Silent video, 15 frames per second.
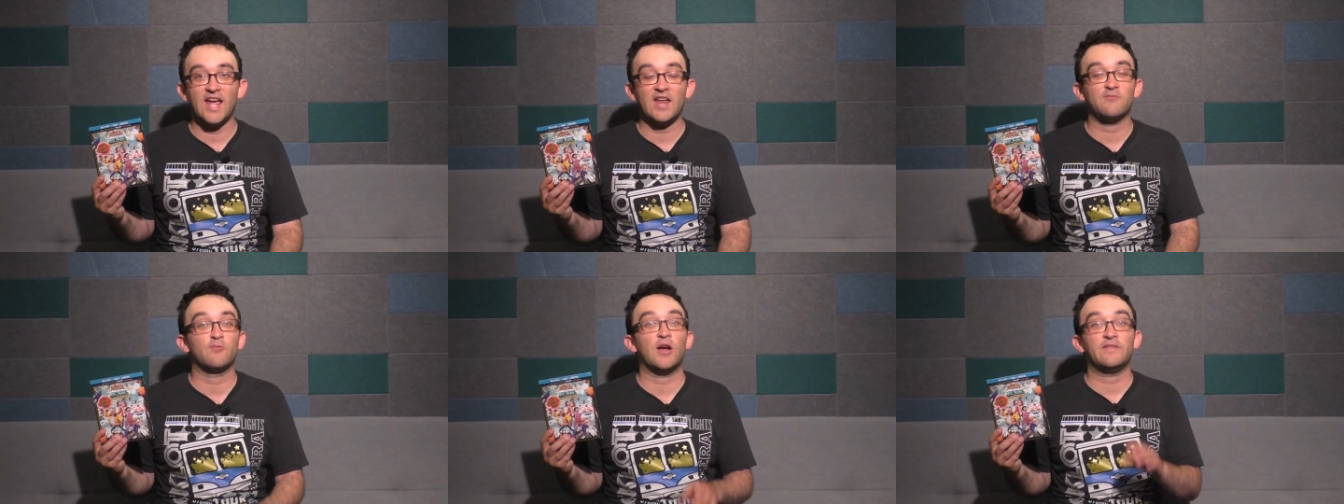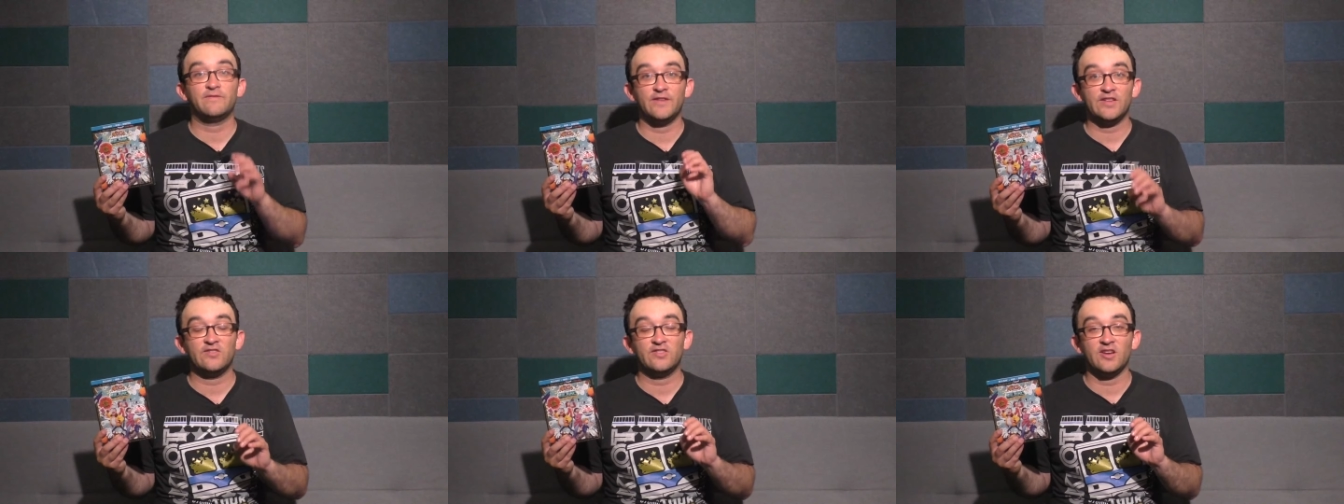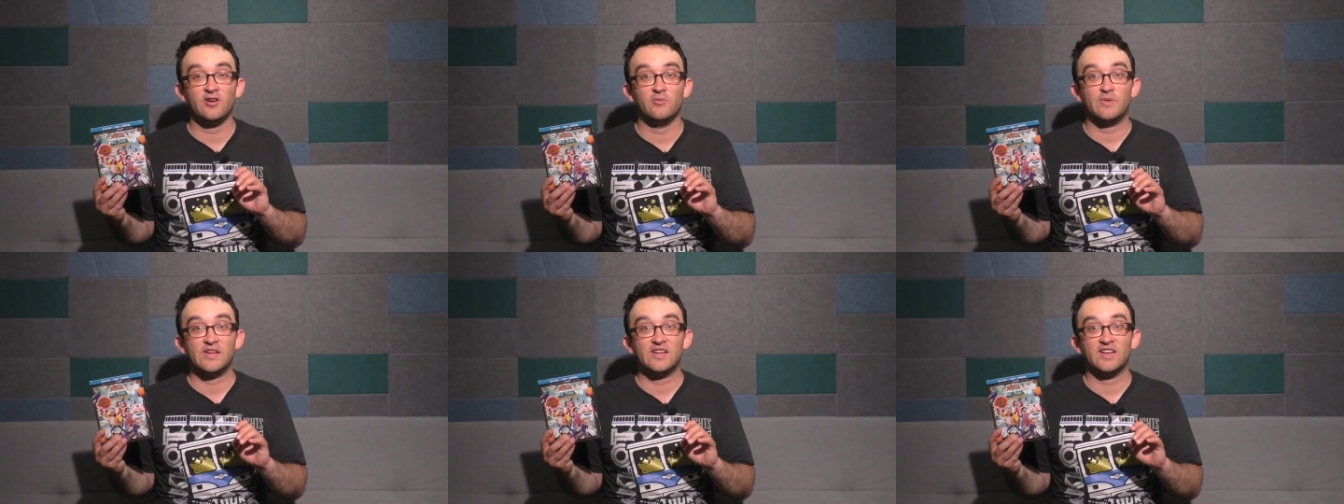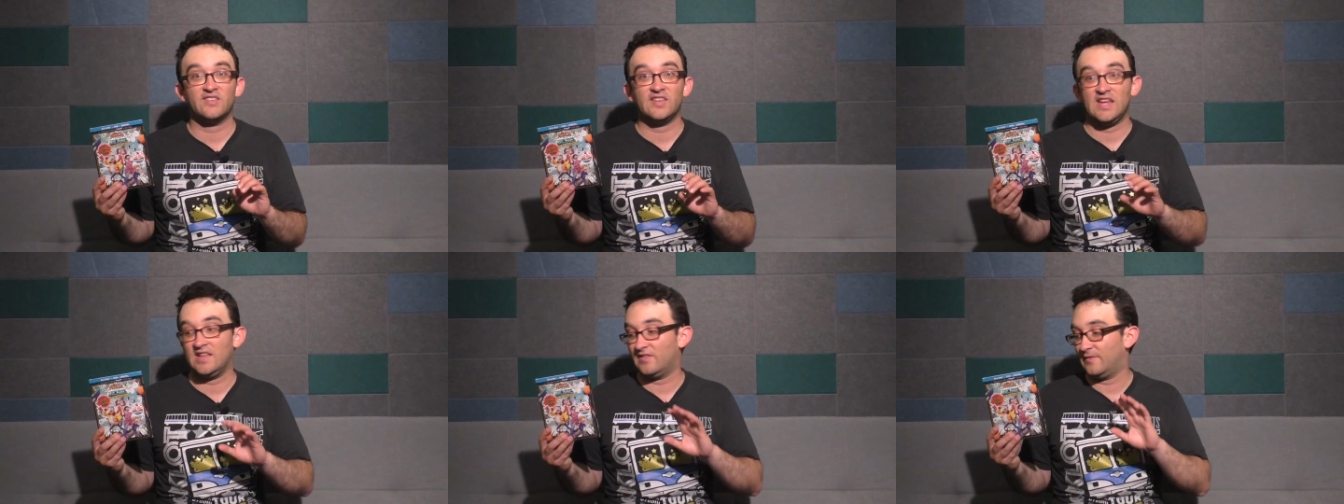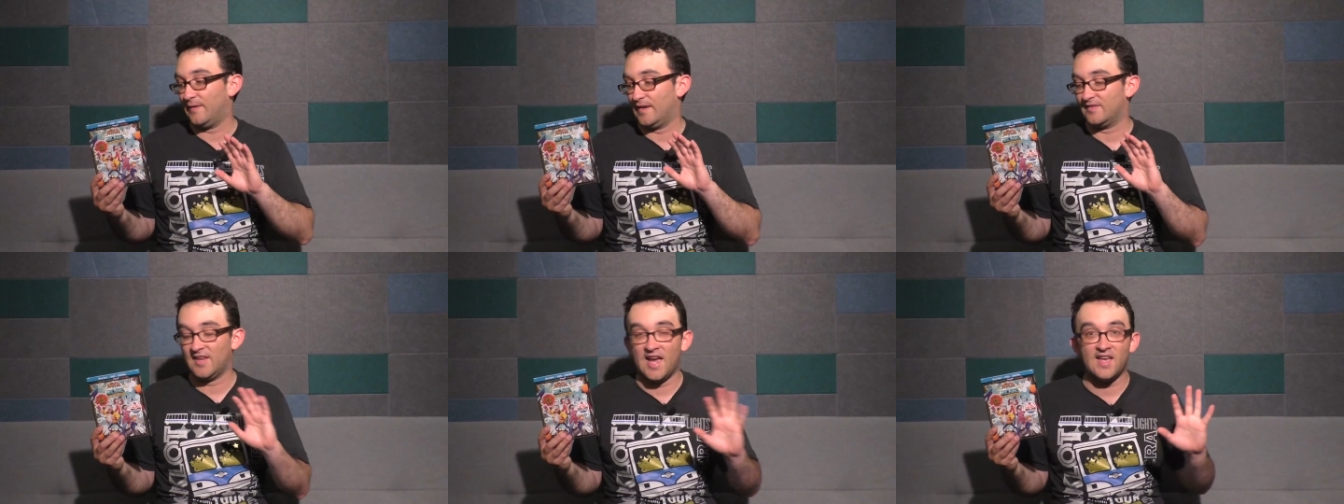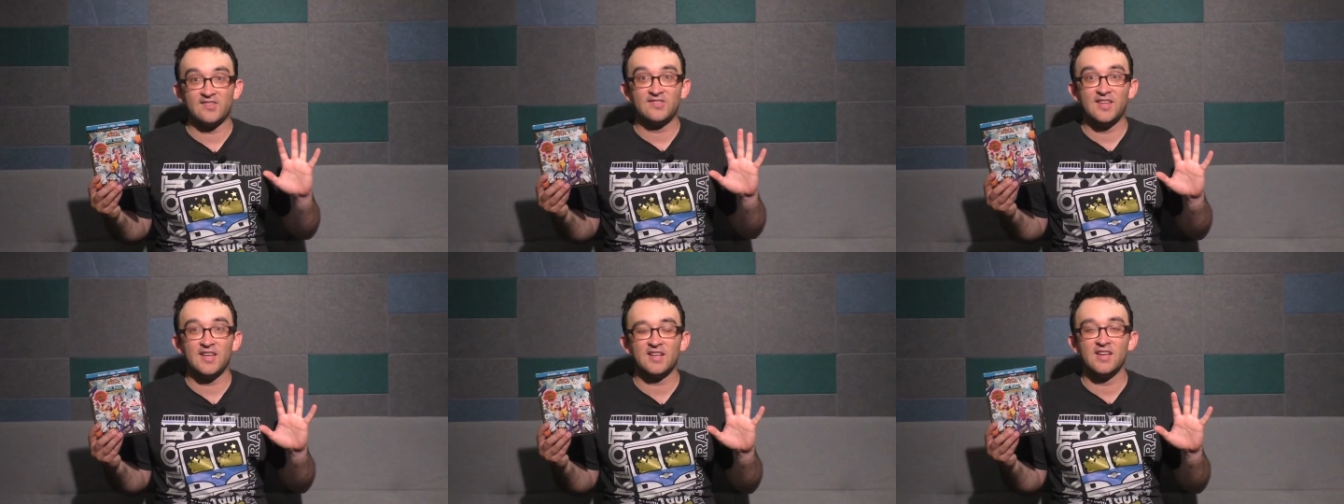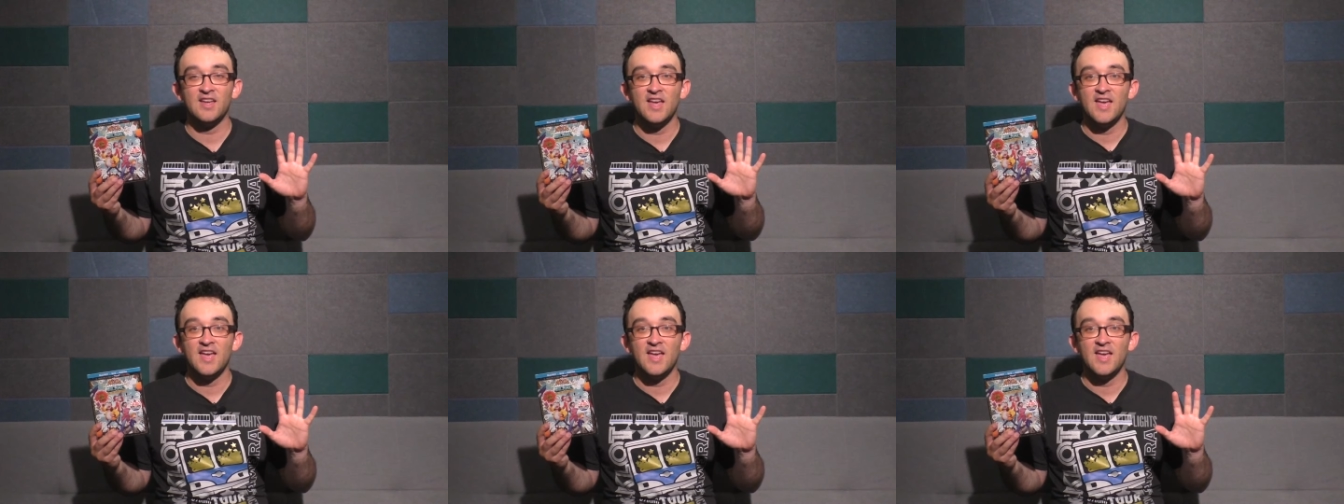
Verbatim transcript: and rightfully so because it's fantastic.